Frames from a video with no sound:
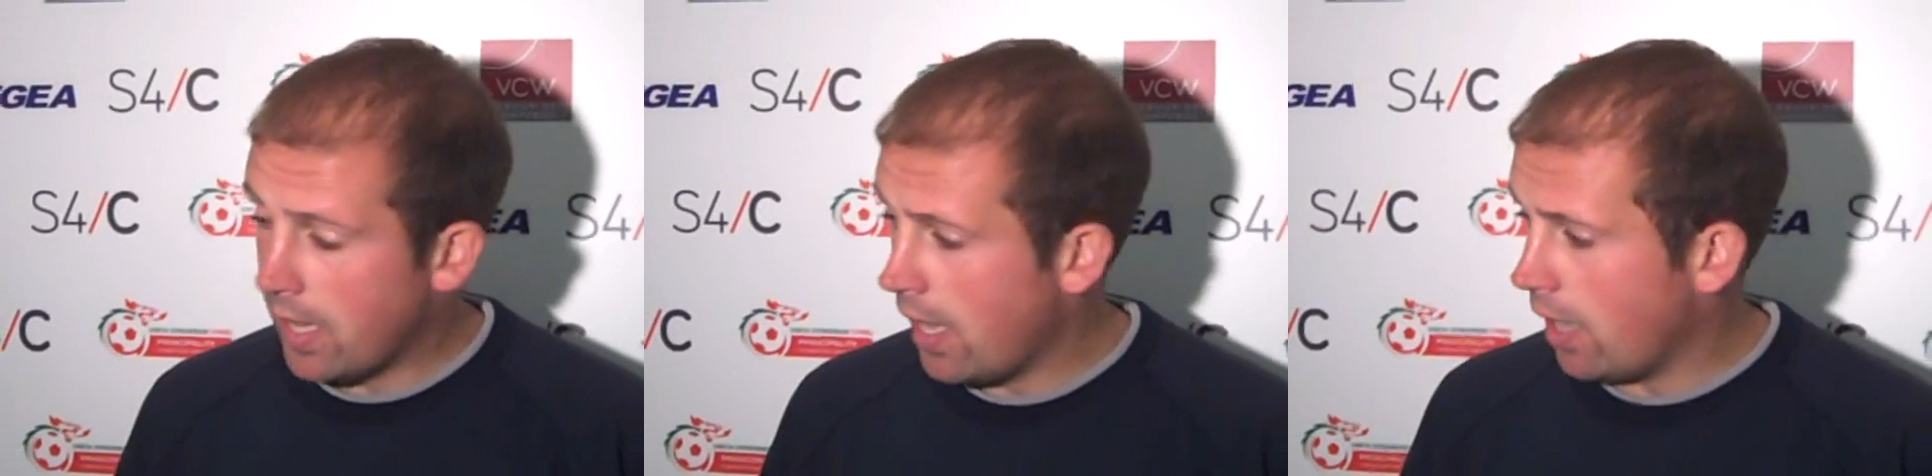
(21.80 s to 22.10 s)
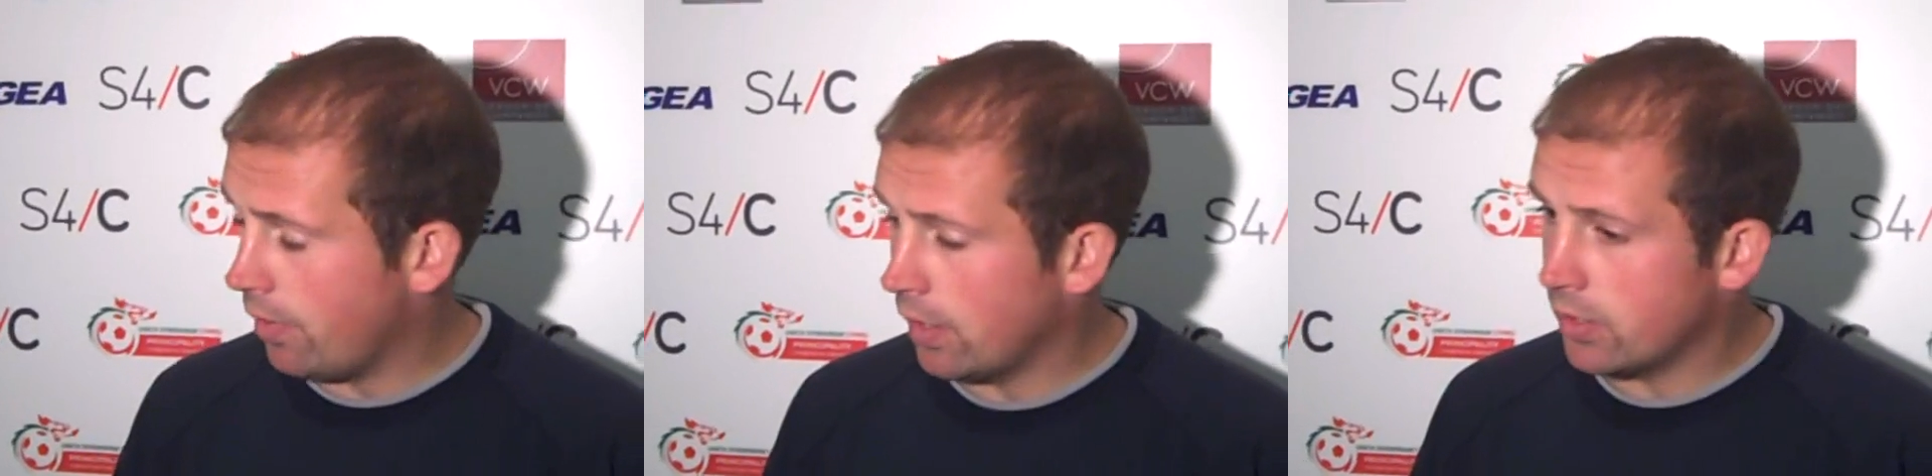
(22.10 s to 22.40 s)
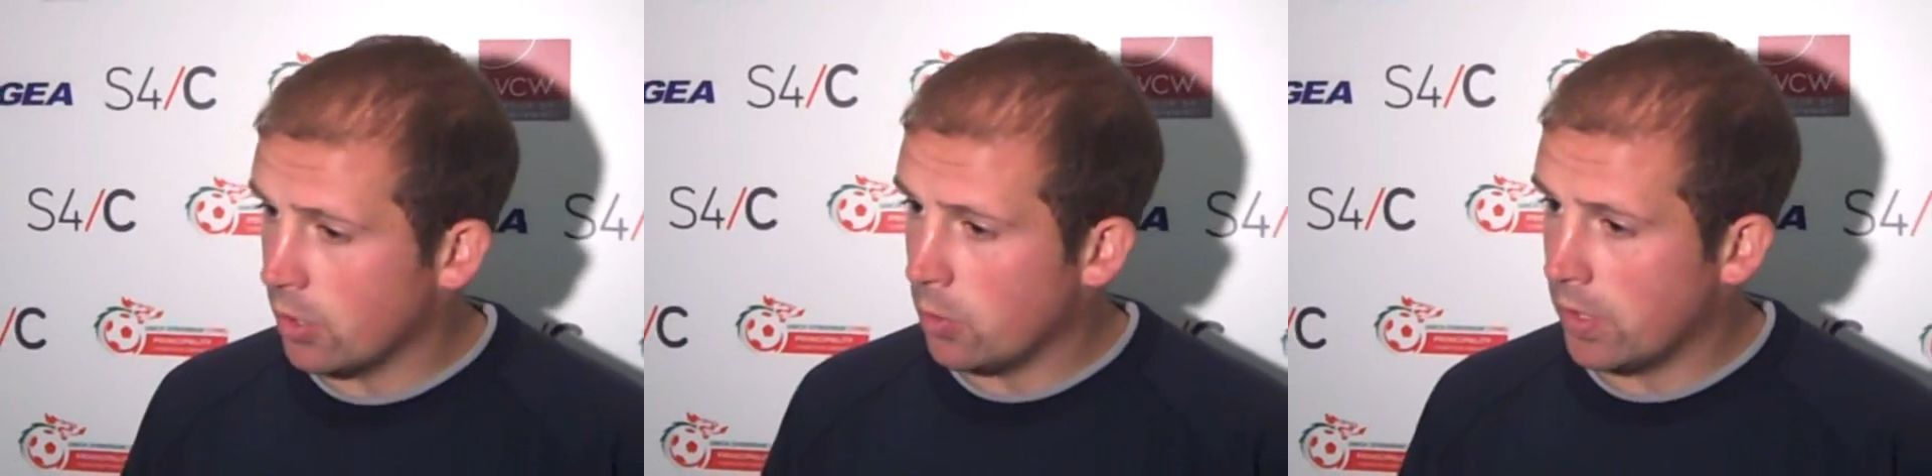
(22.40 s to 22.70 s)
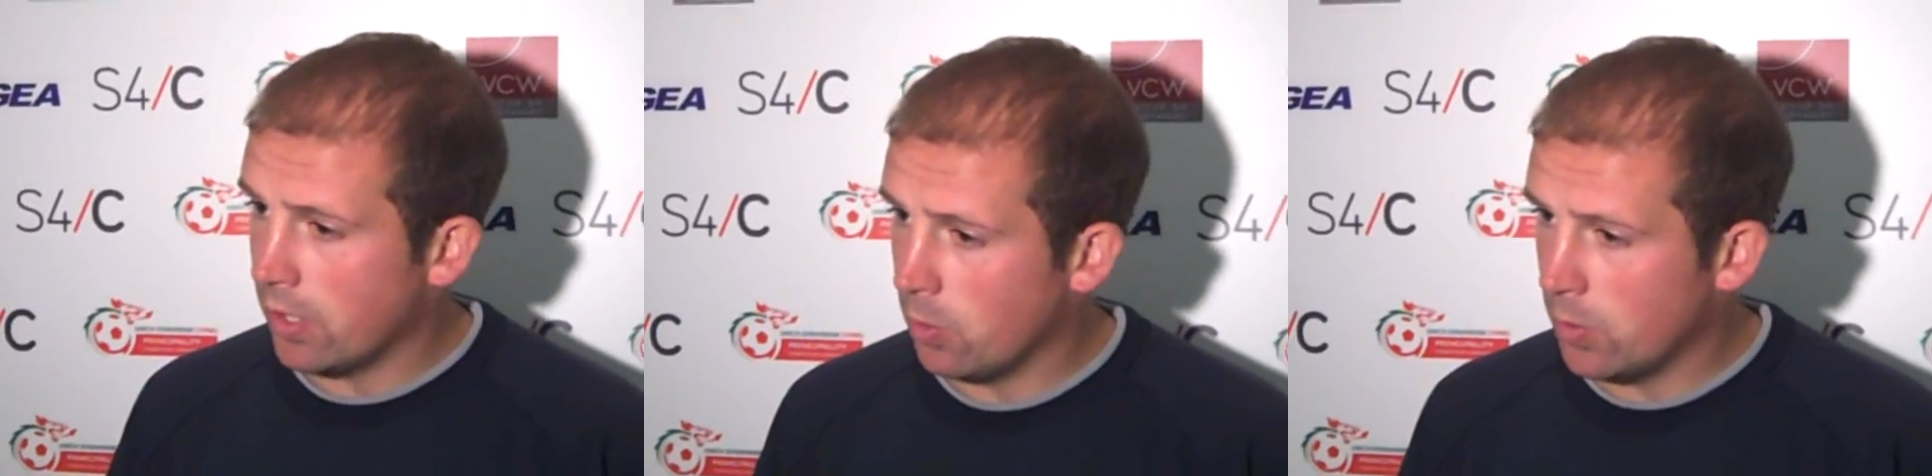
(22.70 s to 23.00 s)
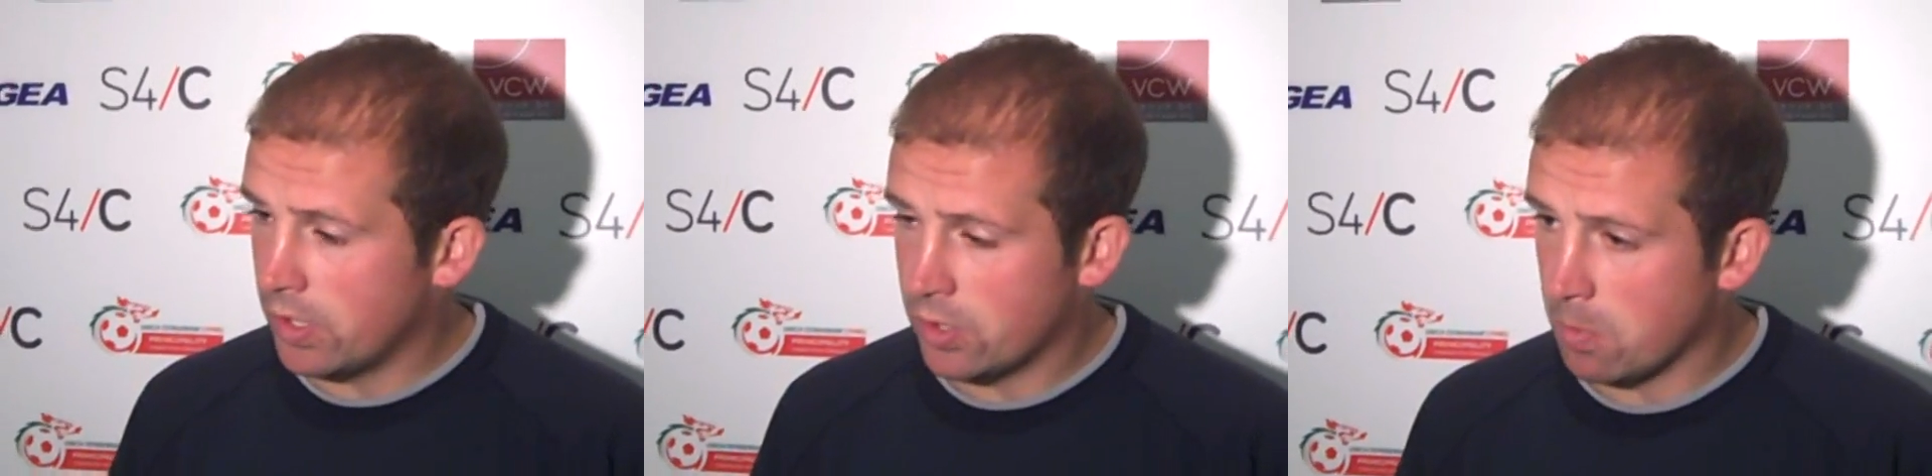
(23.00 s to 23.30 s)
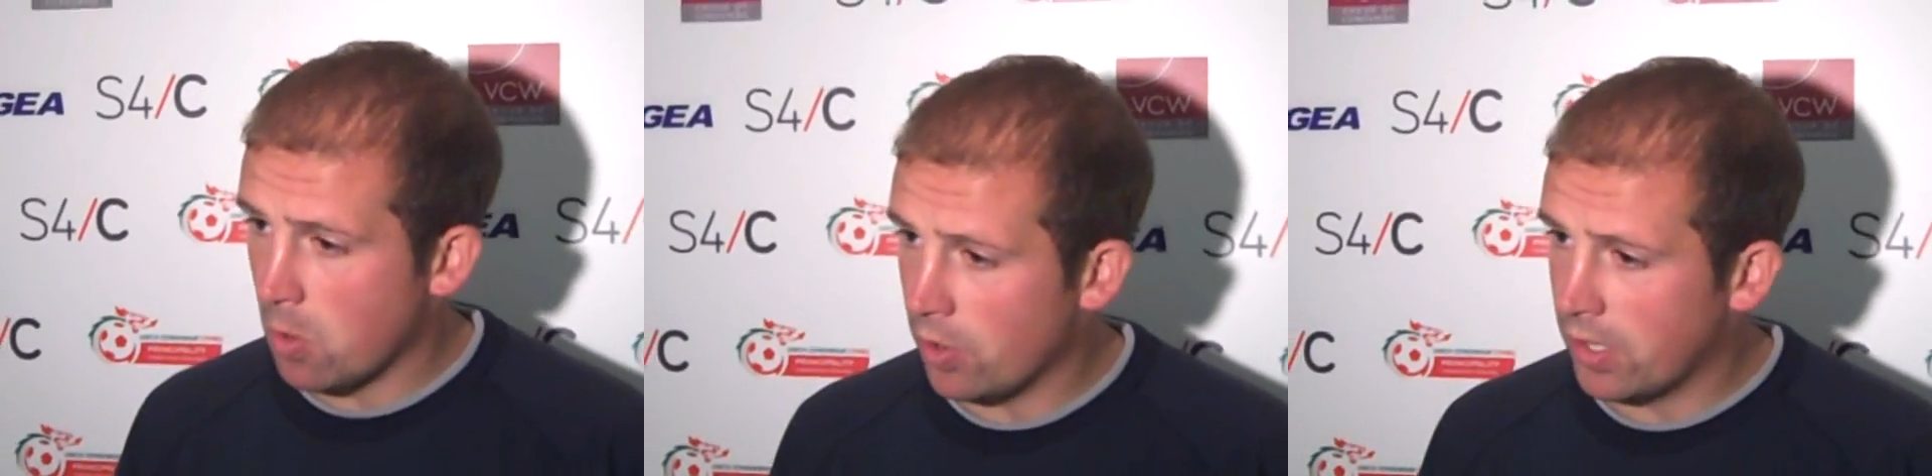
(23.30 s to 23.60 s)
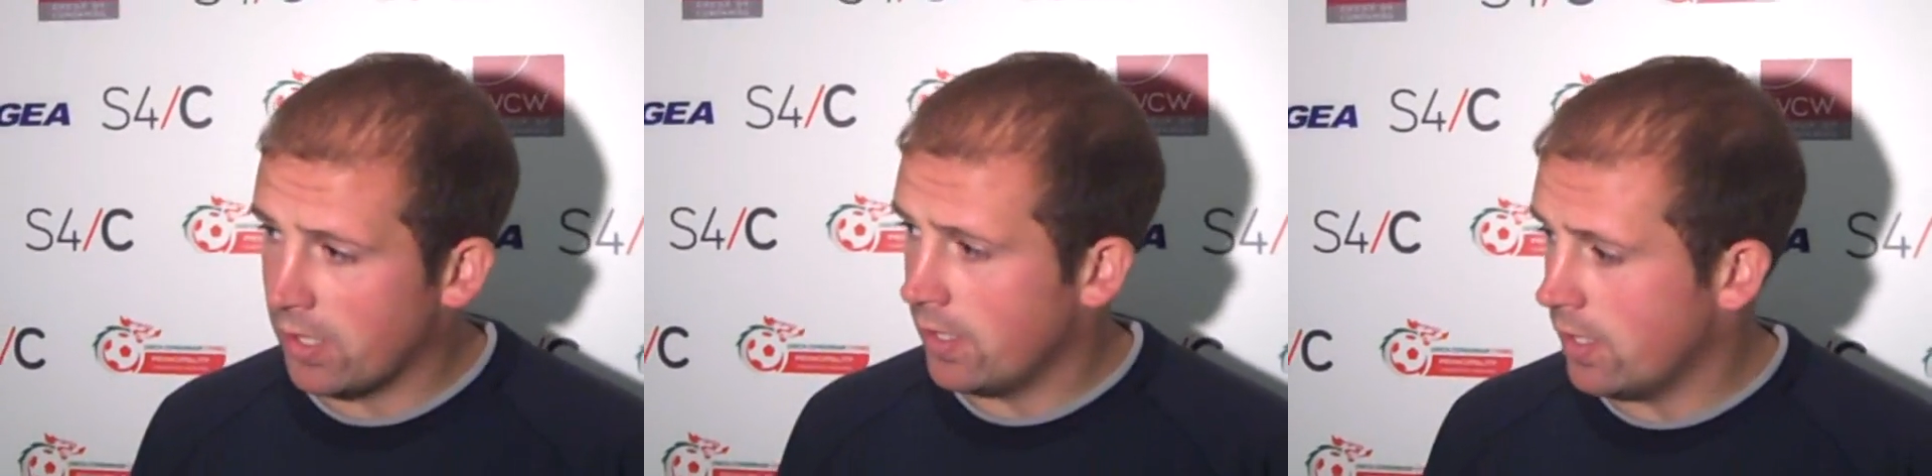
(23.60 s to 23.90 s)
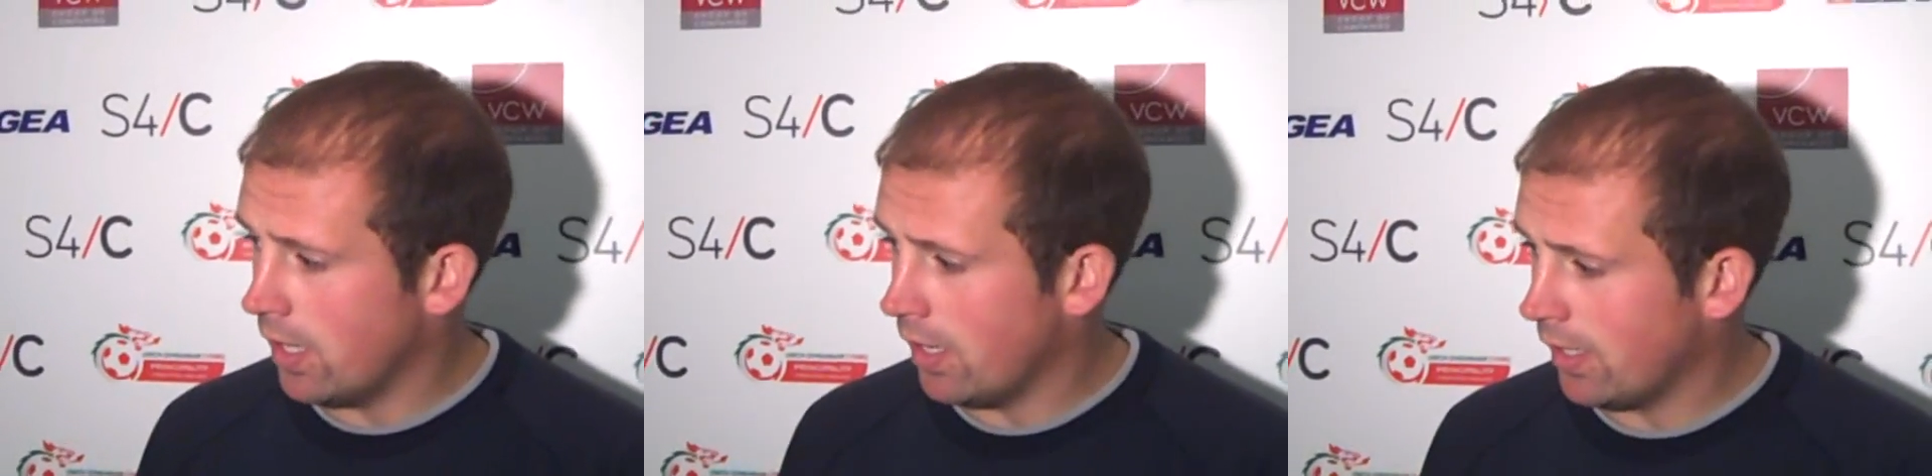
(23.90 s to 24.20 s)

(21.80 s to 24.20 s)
Yeah, I think so. Woody's come on and,